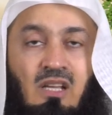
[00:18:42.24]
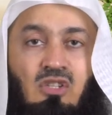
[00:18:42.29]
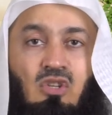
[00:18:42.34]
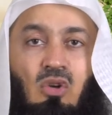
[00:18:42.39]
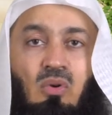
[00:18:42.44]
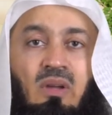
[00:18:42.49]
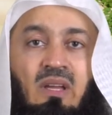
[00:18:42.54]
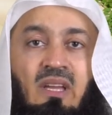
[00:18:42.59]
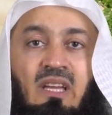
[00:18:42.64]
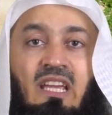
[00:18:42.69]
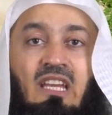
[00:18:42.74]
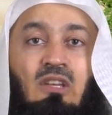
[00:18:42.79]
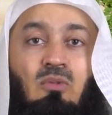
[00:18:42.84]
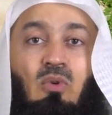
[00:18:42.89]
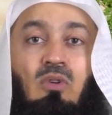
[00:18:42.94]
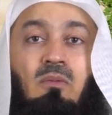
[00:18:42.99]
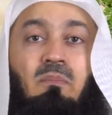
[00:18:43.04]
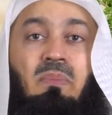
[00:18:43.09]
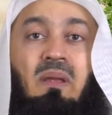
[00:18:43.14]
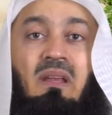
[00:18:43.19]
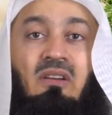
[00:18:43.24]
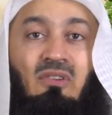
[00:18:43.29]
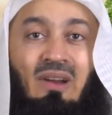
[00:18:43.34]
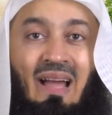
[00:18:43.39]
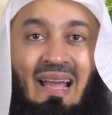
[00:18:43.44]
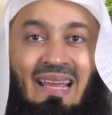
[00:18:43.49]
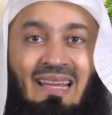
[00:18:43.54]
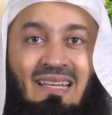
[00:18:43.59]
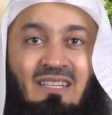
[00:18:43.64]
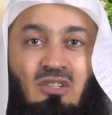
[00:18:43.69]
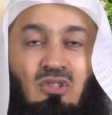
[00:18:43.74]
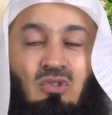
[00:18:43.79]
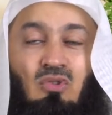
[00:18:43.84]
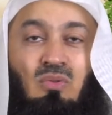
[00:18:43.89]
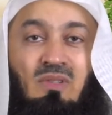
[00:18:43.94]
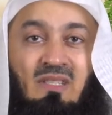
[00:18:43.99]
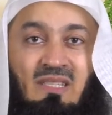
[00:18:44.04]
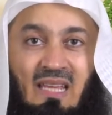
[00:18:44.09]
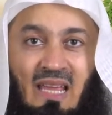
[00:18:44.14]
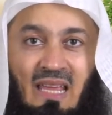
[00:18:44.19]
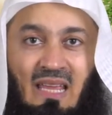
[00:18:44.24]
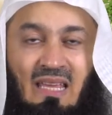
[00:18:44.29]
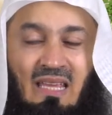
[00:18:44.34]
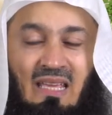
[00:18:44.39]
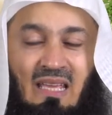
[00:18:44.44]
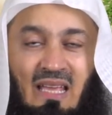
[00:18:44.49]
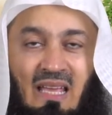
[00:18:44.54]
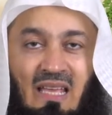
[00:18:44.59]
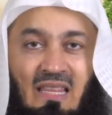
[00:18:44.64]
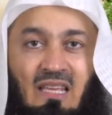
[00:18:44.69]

So it would be right to say